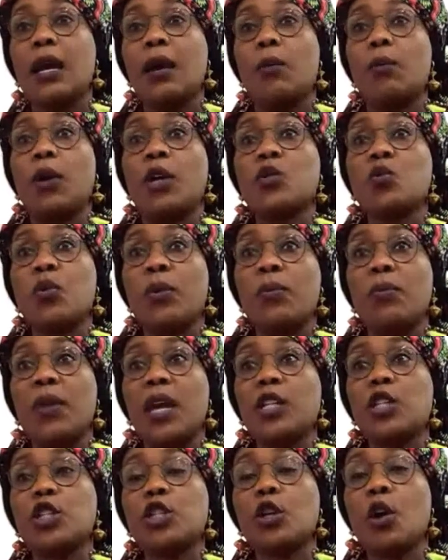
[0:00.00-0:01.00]
But we
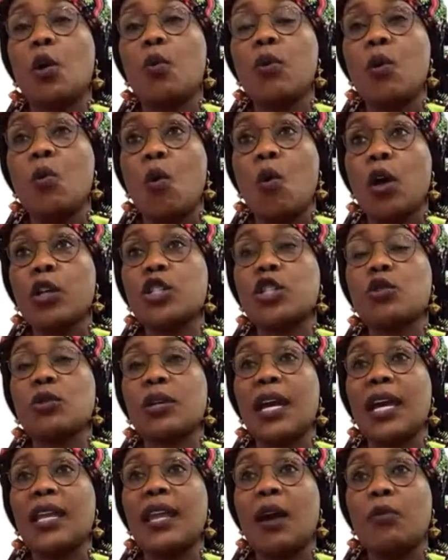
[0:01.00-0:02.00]
made sure we worked
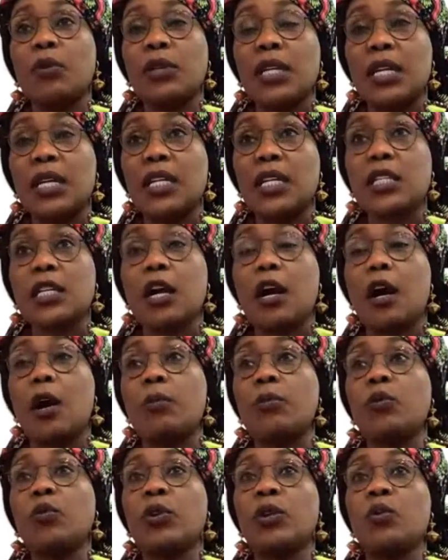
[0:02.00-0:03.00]
together with
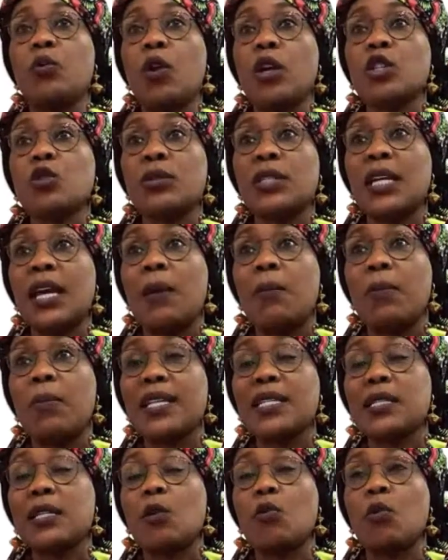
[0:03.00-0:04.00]
NIDCOM, we worked with the
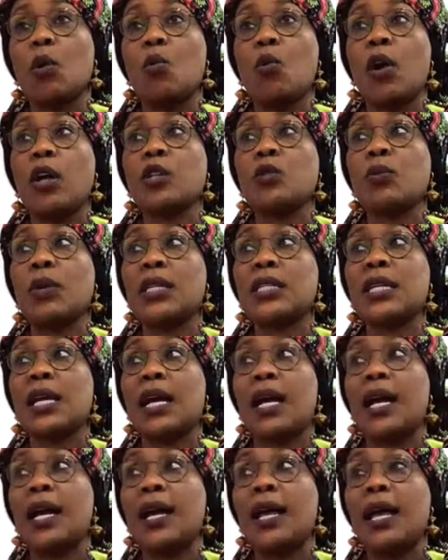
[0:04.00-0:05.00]
embassy, we worked with
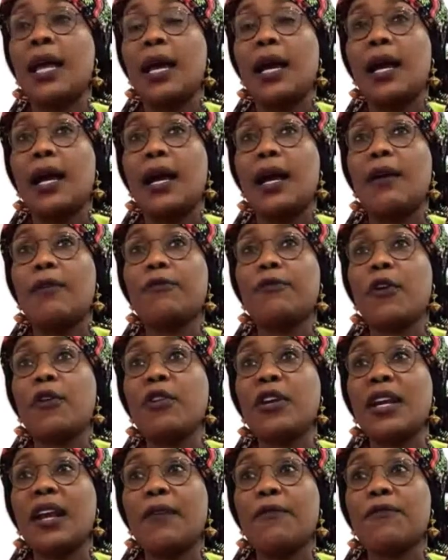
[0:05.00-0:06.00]

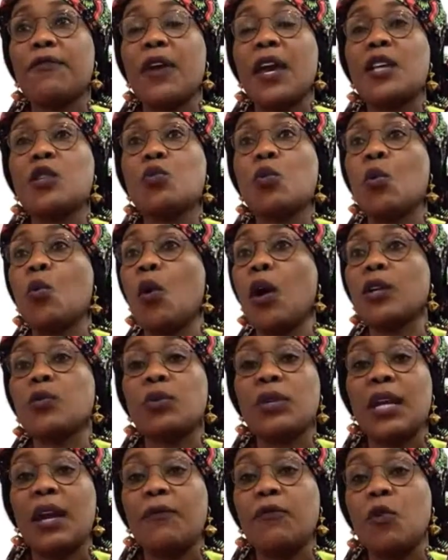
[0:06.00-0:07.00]
Foreign Affairs, we worked with
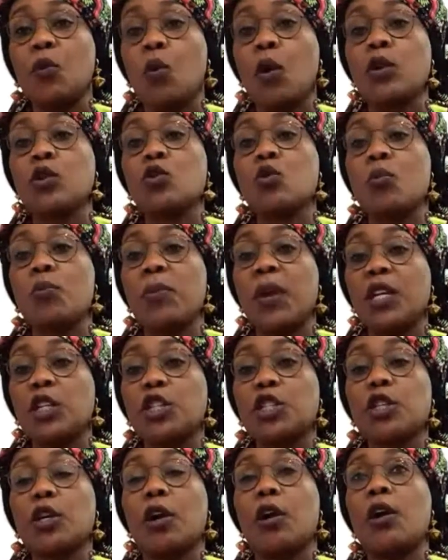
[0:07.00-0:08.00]
everyone to make
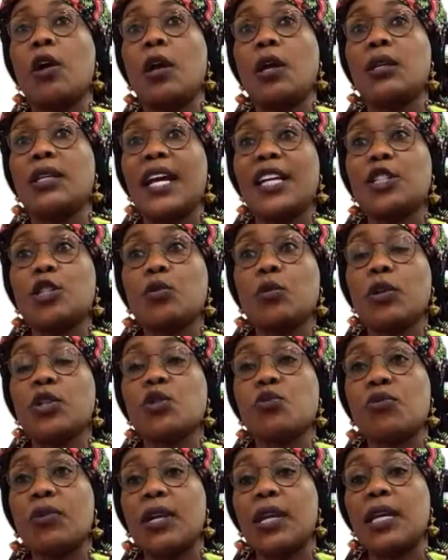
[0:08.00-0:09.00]
sure that she was
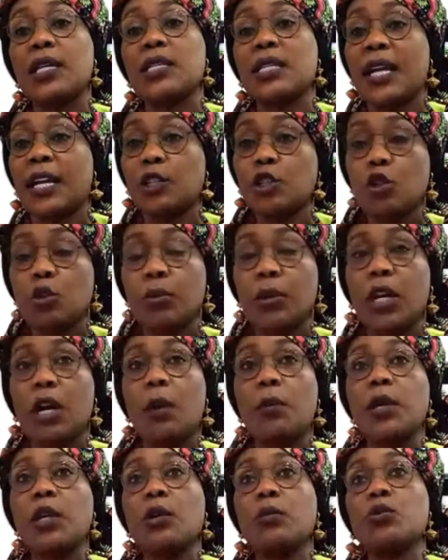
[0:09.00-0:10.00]
released and she'll be
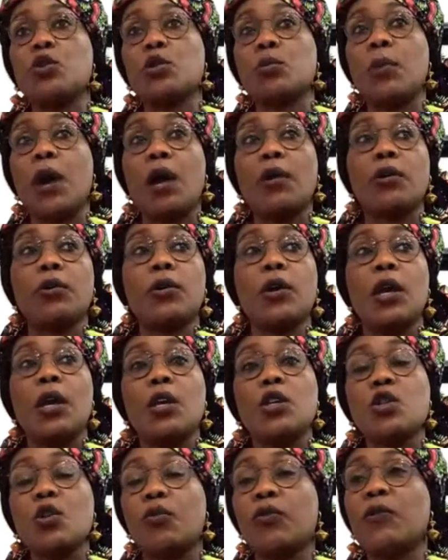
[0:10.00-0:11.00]
coming home tomorrow.
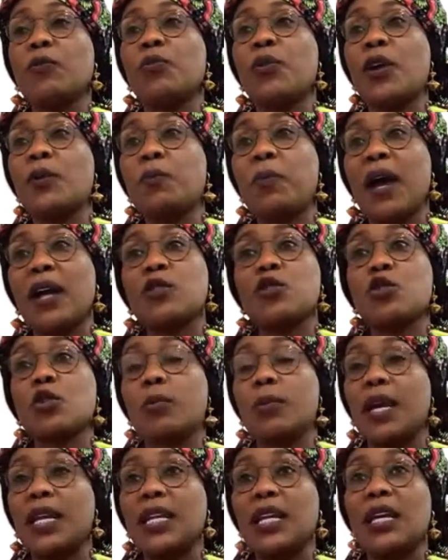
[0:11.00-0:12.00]
So we brought back so
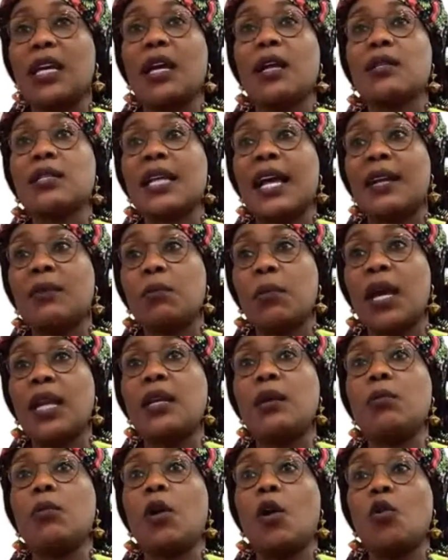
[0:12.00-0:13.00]
many girls and many
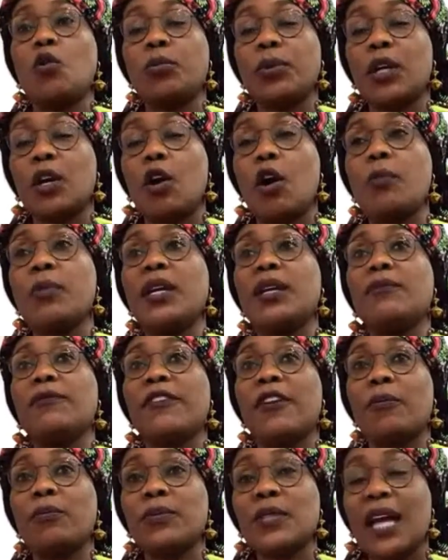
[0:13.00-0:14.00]
more will be coming
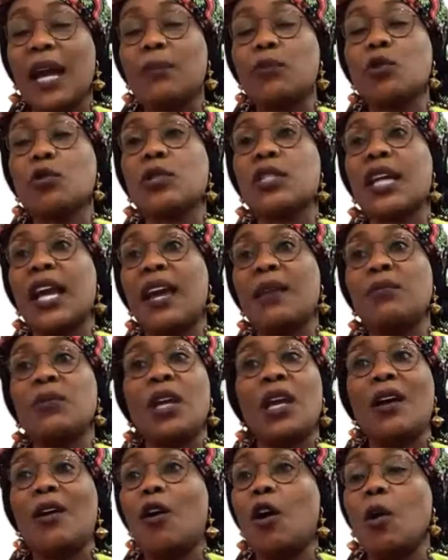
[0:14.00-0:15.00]
from time to time,
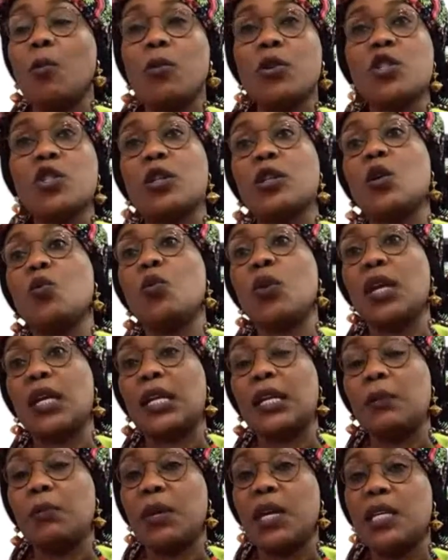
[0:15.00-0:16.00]
almost on a
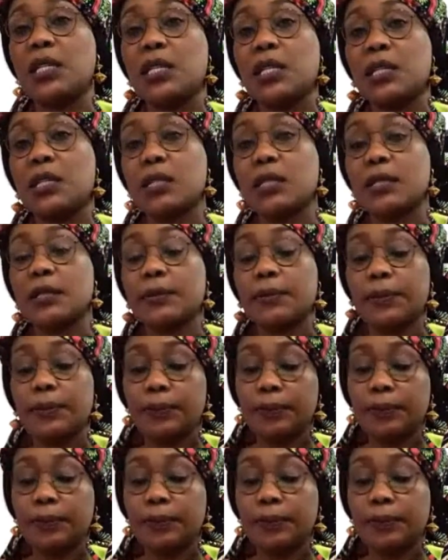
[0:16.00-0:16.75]
weekly basis.